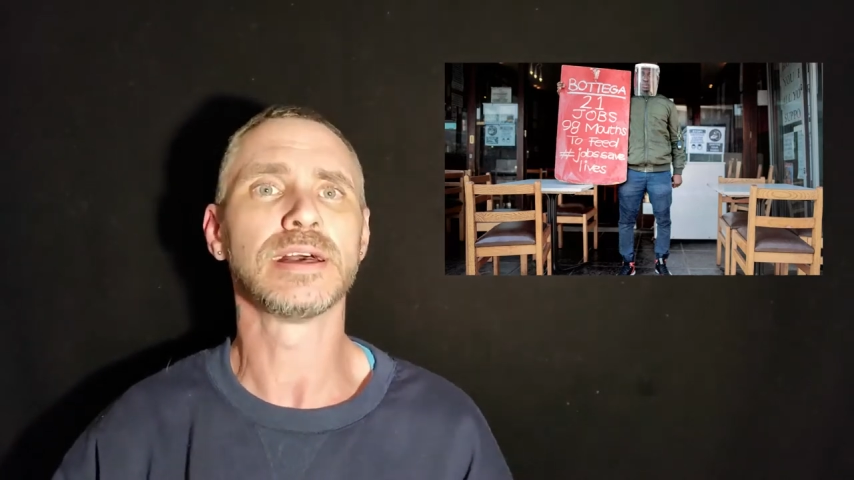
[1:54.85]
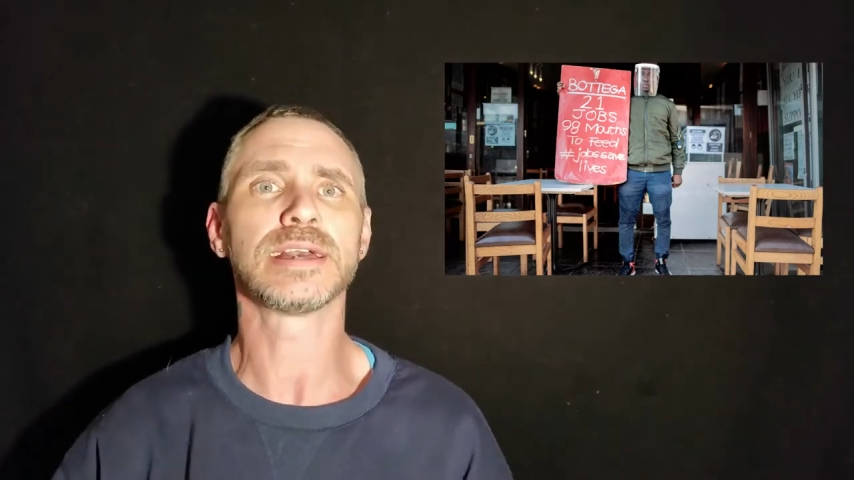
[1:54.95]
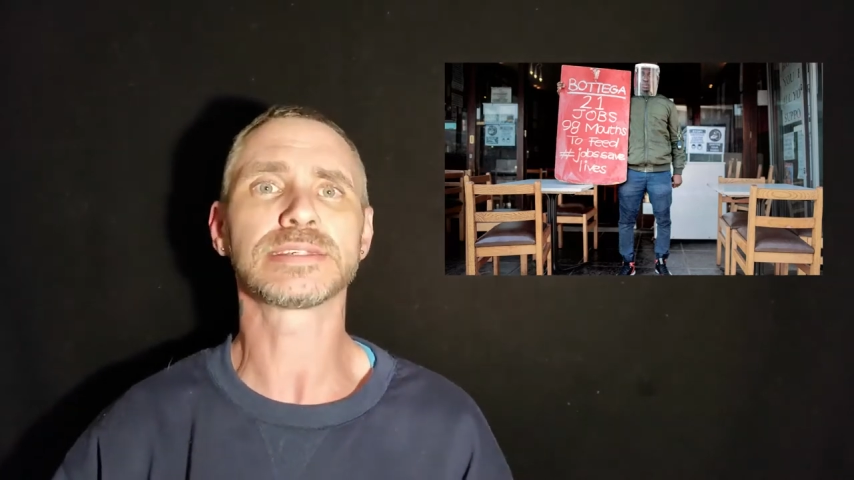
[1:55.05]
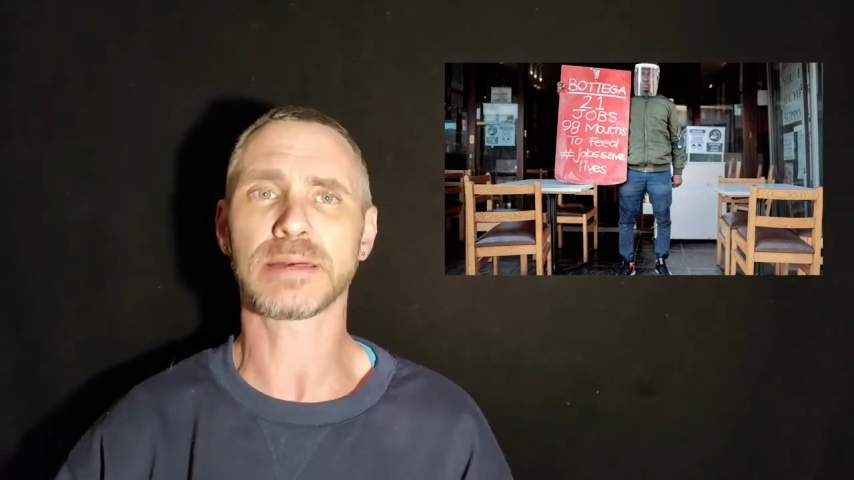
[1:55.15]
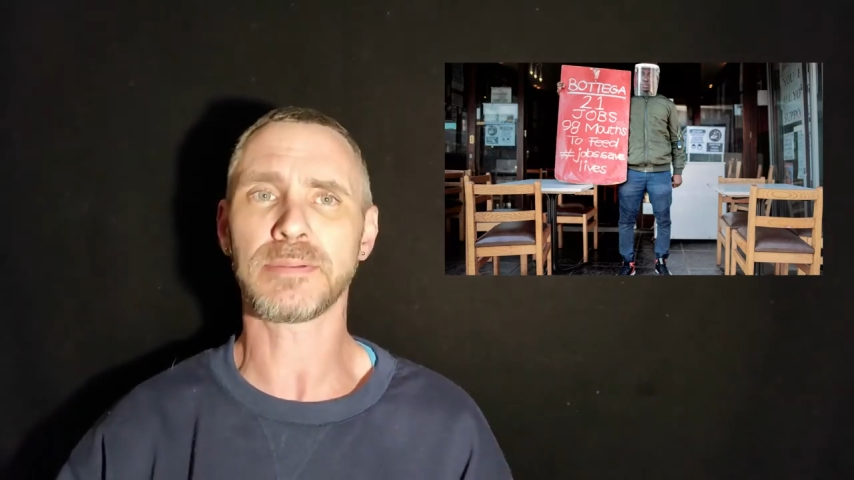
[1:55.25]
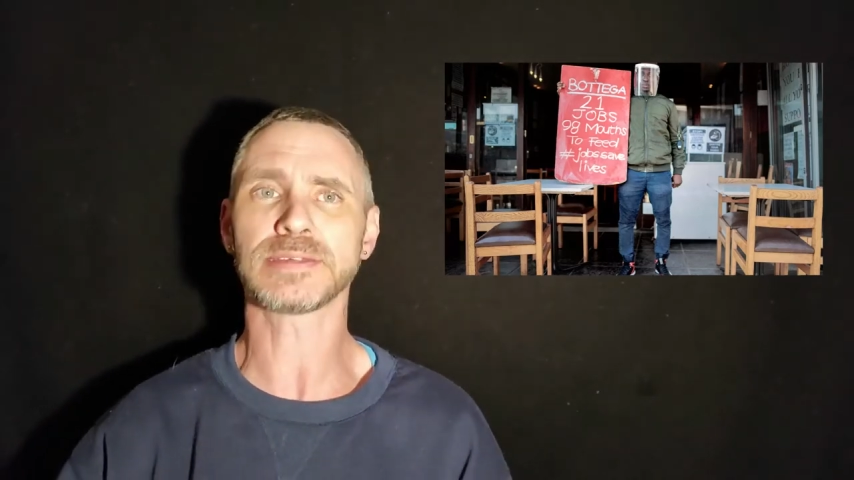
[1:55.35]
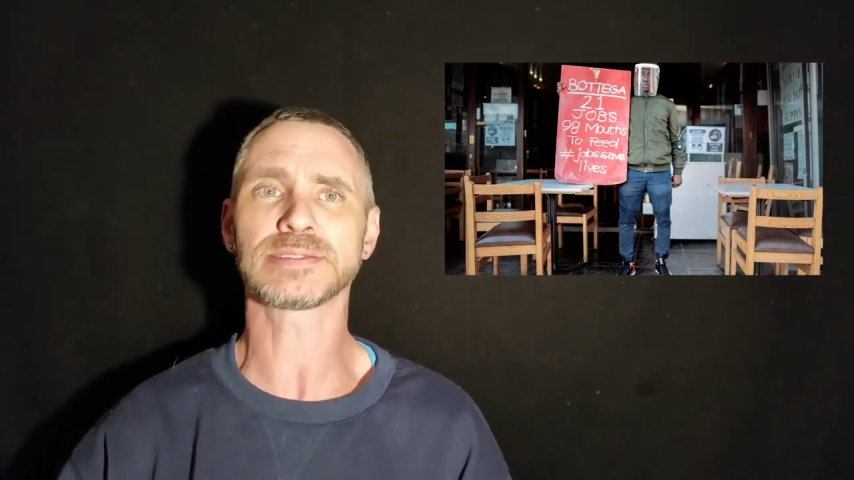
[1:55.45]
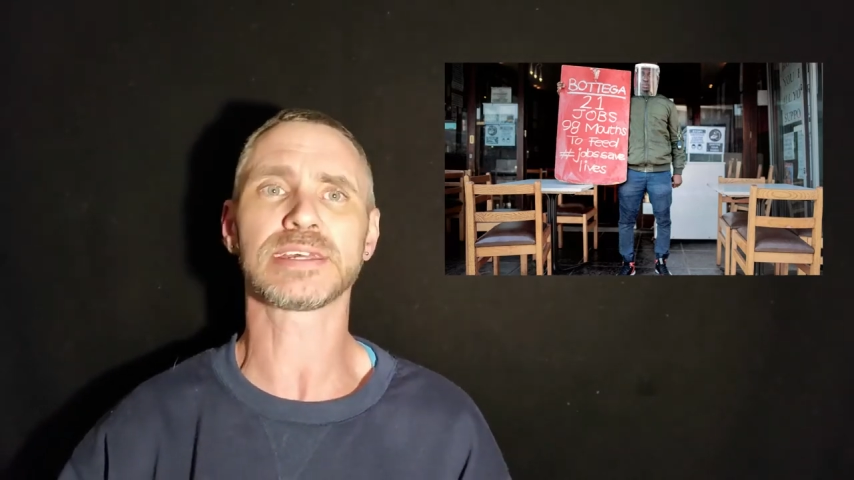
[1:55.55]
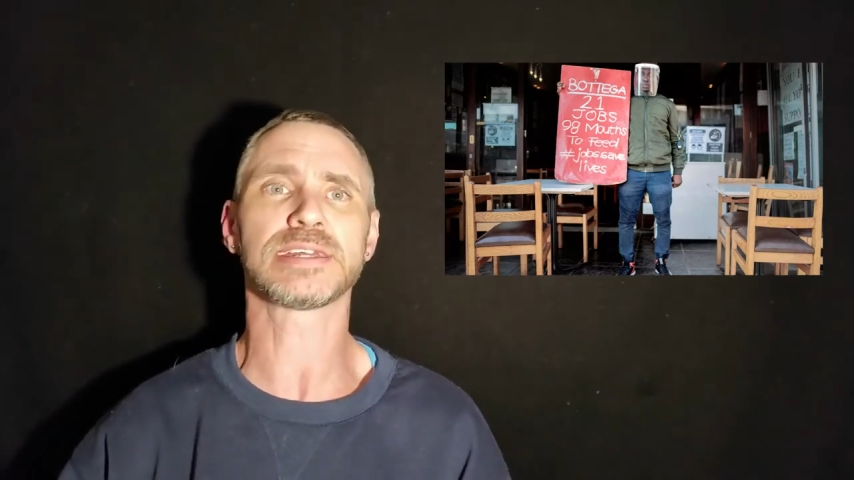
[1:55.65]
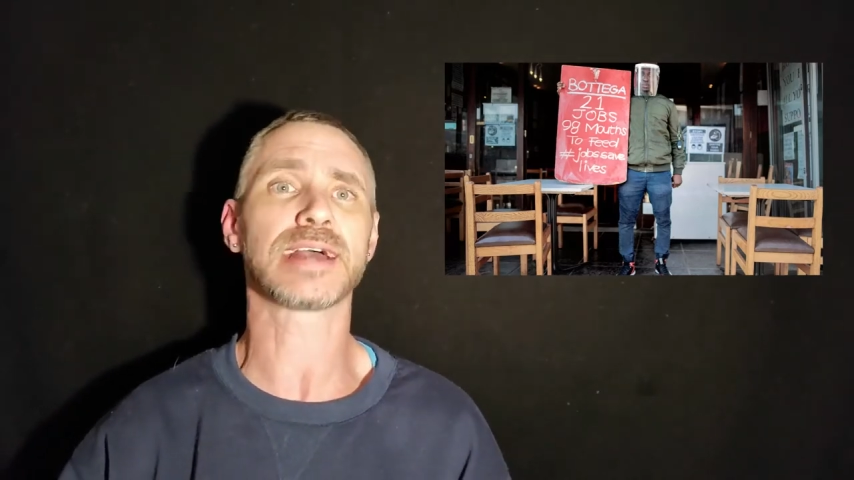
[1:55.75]
is somehow
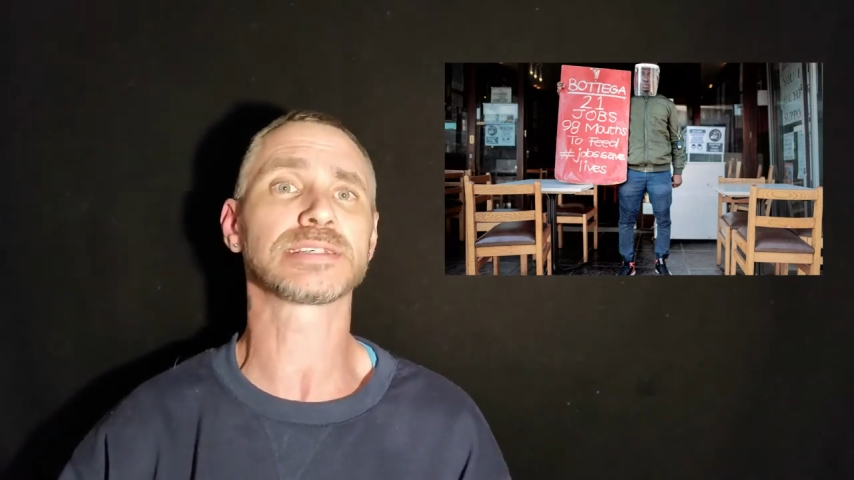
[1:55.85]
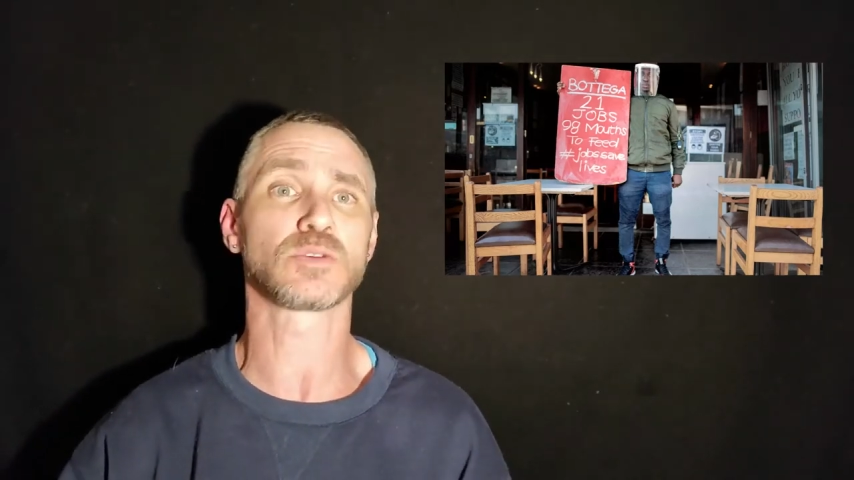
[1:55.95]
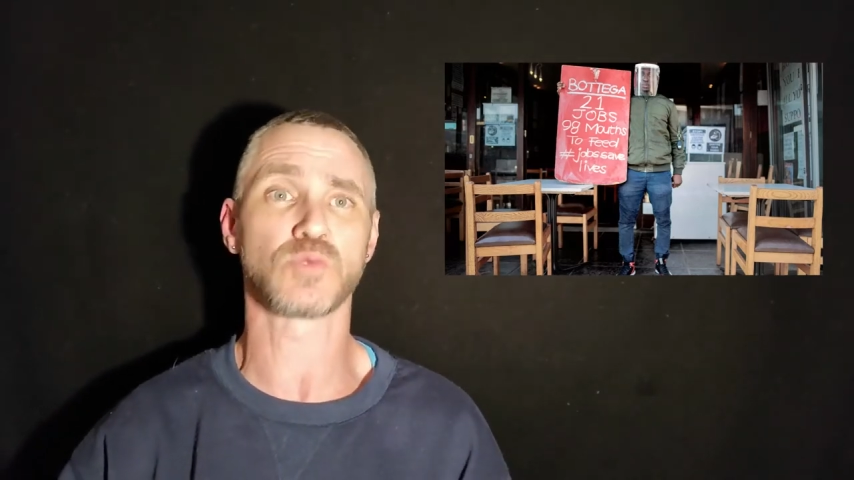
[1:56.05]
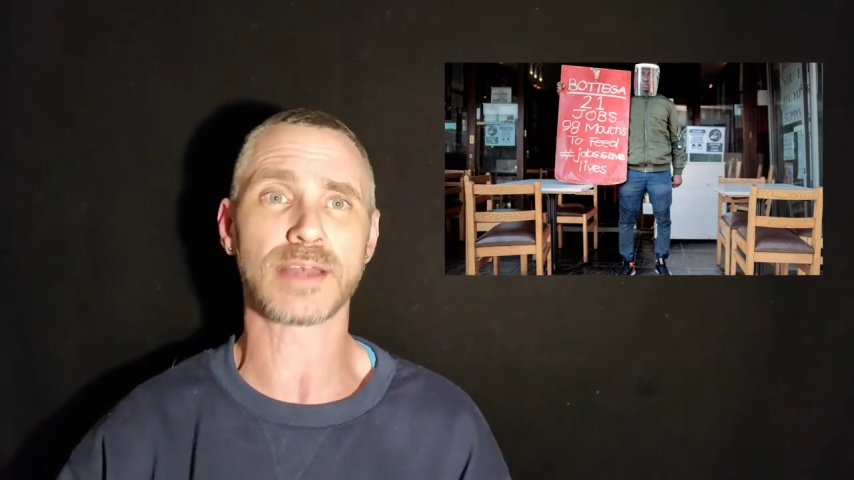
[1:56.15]
seen as the